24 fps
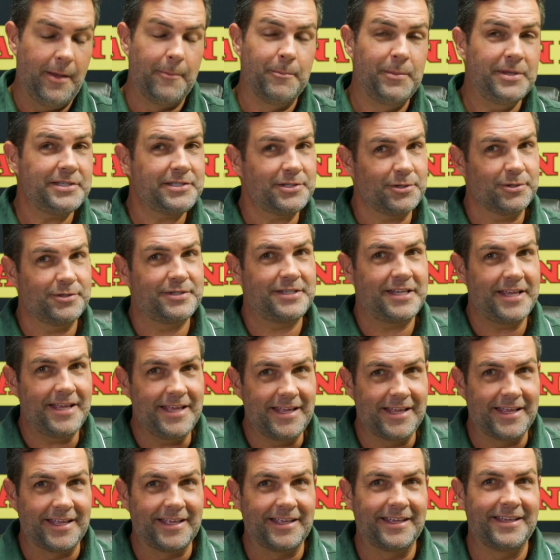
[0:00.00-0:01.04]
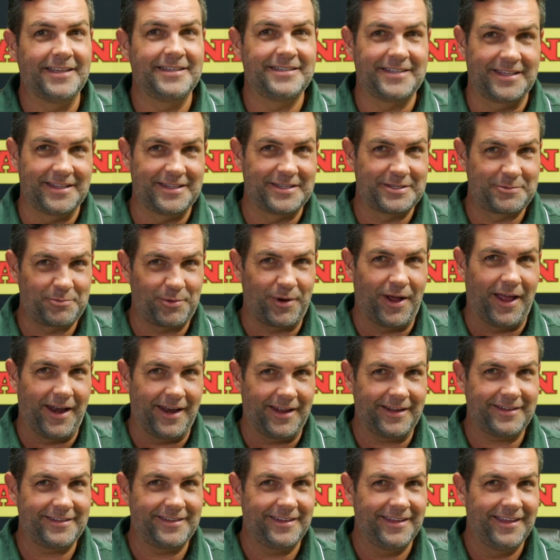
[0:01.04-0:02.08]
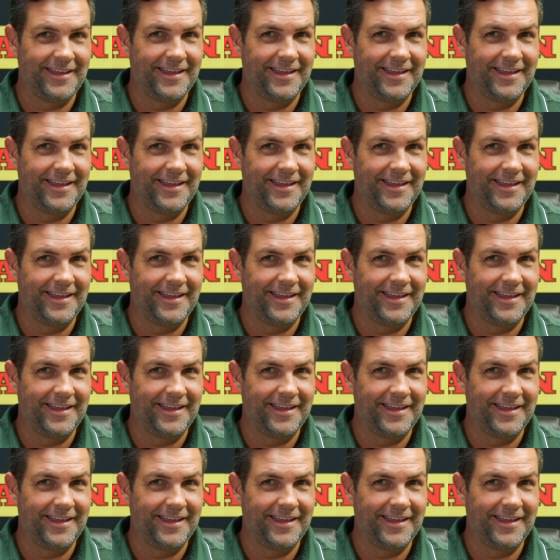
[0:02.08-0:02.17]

Mister T is in this product.